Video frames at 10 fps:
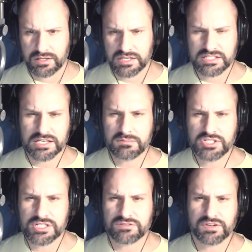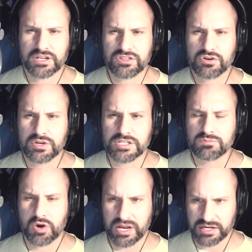As the images flicked through his
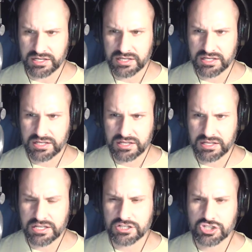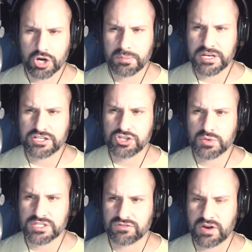brain, he interpreted to
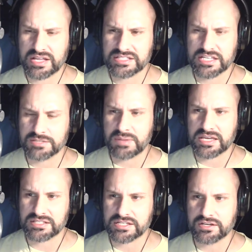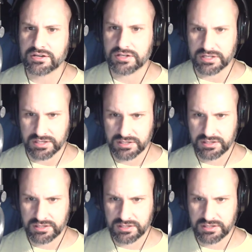his friends as best he could.